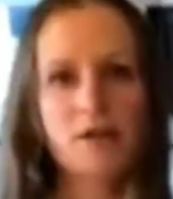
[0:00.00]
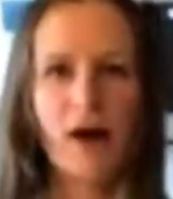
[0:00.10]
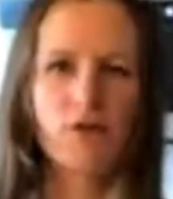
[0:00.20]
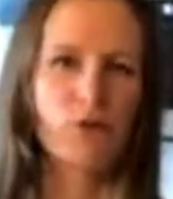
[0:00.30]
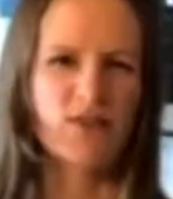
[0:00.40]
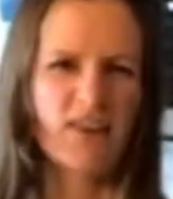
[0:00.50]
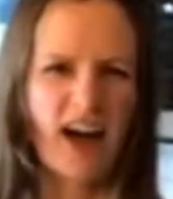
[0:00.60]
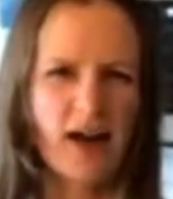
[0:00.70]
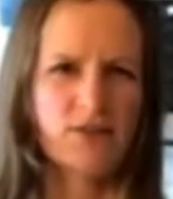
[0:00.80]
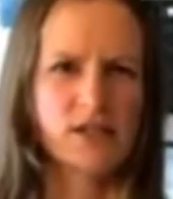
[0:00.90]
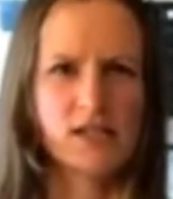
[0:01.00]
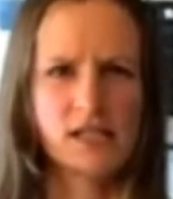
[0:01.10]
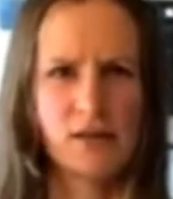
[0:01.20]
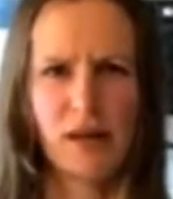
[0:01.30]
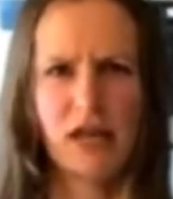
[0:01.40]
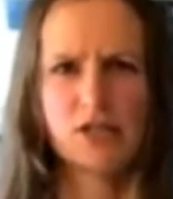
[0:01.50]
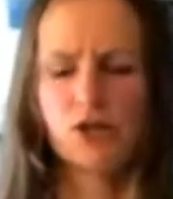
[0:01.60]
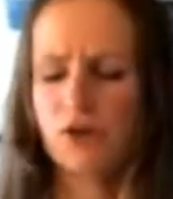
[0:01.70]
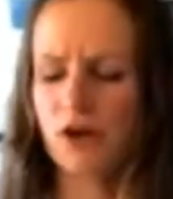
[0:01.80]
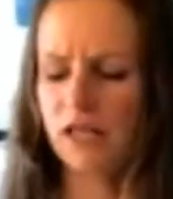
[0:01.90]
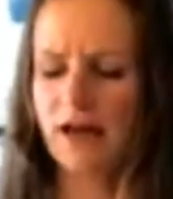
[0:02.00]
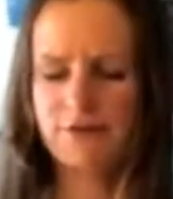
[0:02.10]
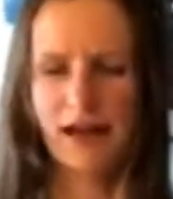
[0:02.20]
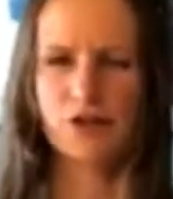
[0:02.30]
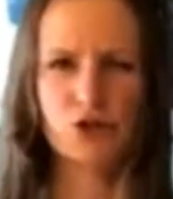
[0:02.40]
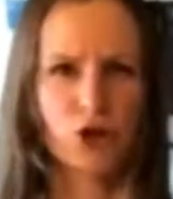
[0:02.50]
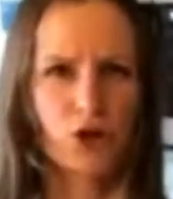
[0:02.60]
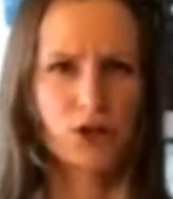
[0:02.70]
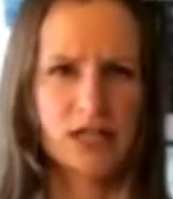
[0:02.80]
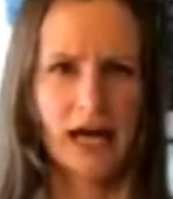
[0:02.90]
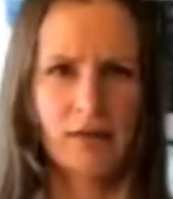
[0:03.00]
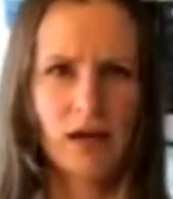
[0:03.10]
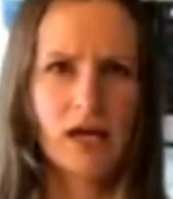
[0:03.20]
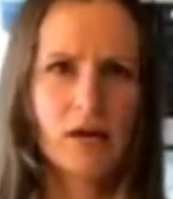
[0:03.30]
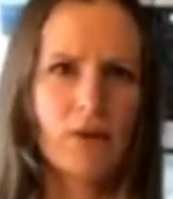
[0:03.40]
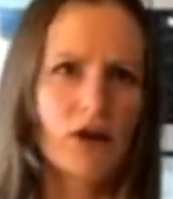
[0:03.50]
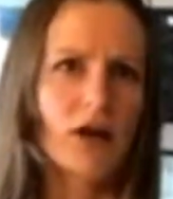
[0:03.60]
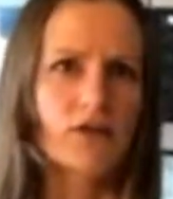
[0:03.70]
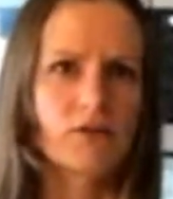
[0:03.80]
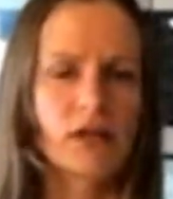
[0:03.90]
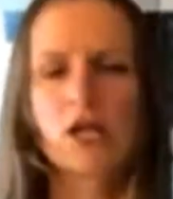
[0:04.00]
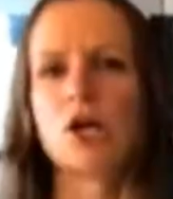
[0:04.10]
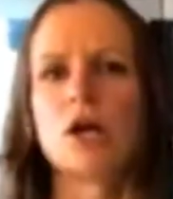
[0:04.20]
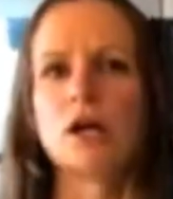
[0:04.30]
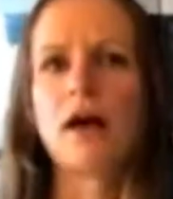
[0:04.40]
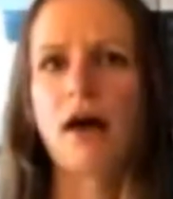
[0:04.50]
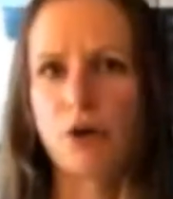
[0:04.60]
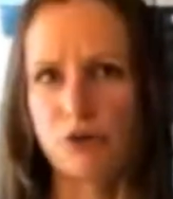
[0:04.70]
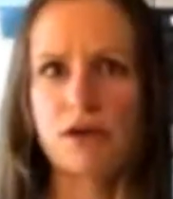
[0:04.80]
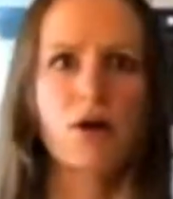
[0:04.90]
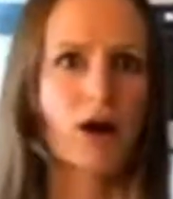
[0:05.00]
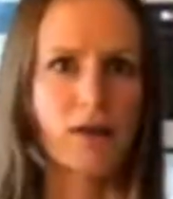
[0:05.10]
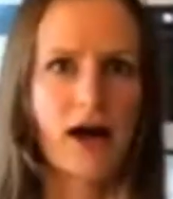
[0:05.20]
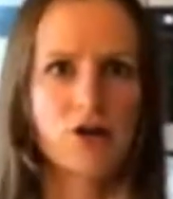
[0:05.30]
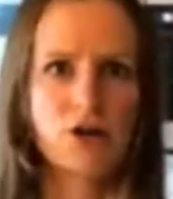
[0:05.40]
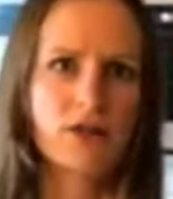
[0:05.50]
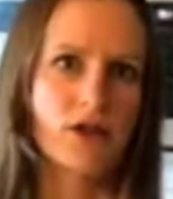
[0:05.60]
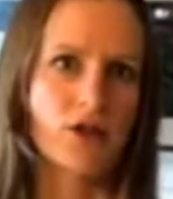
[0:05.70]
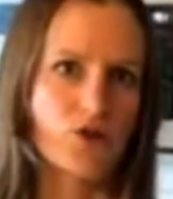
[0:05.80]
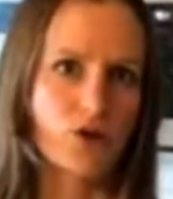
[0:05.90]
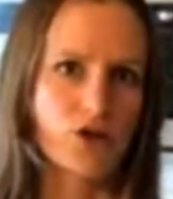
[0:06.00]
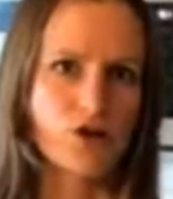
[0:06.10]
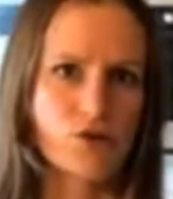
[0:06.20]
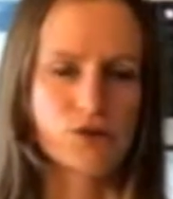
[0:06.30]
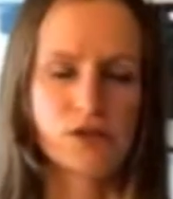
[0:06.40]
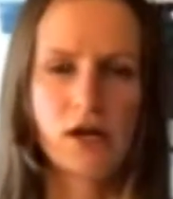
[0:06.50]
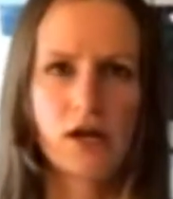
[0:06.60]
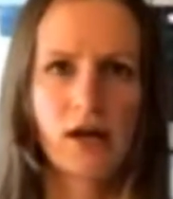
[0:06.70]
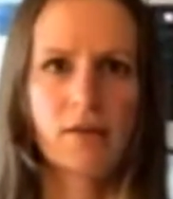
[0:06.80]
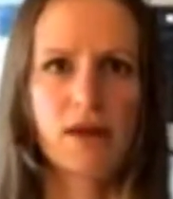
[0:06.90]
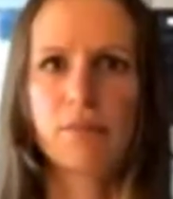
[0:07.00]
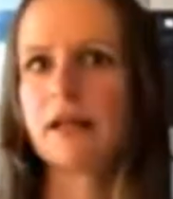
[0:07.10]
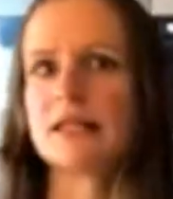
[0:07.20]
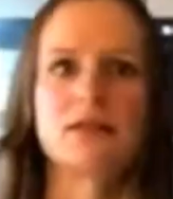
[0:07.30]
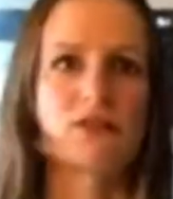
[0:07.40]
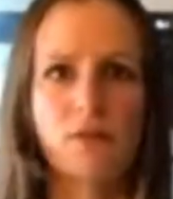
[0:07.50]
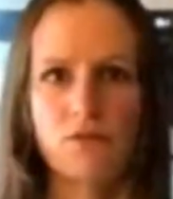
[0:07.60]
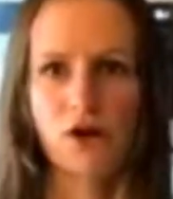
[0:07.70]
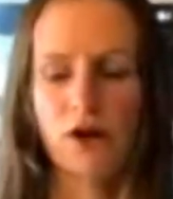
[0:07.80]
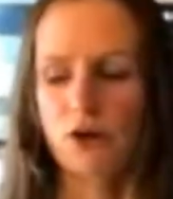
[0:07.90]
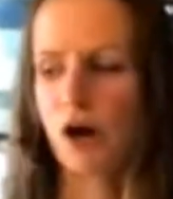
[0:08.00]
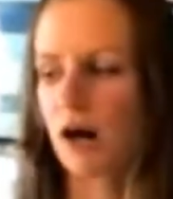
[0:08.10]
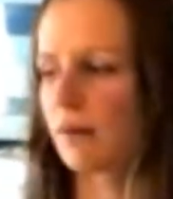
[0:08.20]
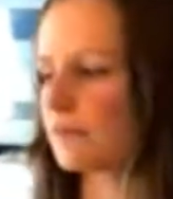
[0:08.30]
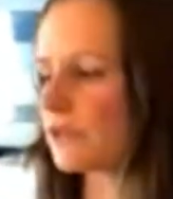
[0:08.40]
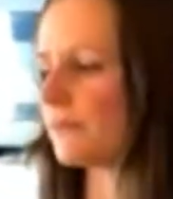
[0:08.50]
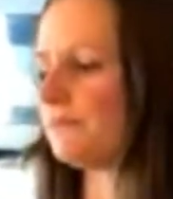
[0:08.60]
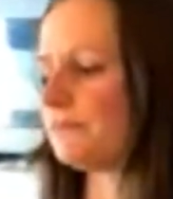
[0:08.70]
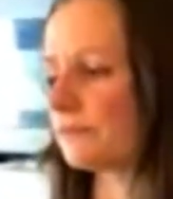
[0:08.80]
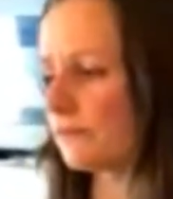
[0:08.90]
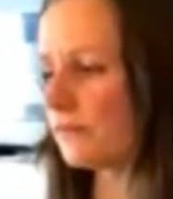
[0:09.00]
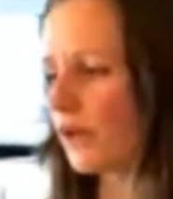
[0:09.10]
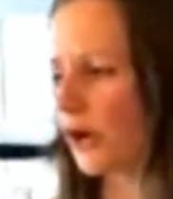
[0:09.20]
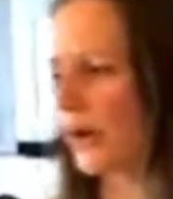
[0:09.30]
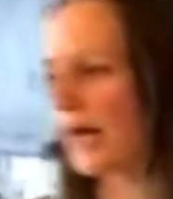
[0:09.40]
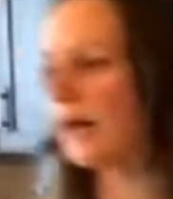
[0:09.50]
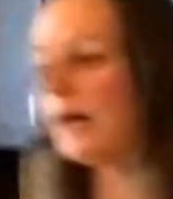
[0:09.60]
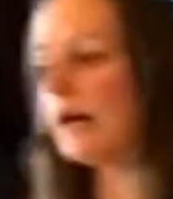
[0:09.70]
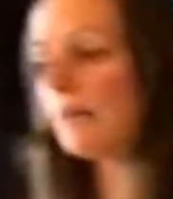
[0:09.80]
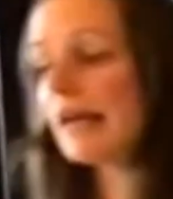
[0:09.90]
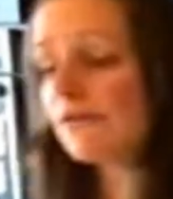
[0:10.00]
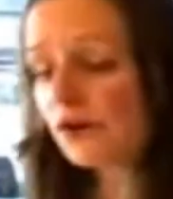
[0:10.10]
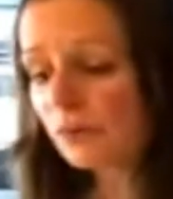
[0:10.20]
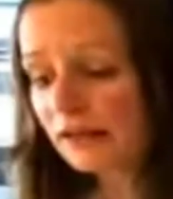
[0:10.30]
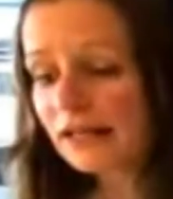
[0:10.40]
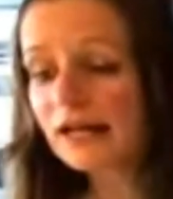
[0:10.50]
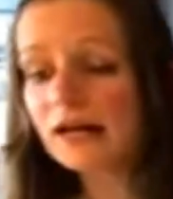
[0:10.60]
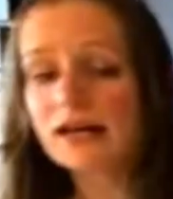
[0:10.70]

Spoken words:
in about 45 to 60 minutes. So they're a lot faster cook time, but they're another really good, healthy carbohydrate that you could use in place of some of your other carbs. Okay, but if you're really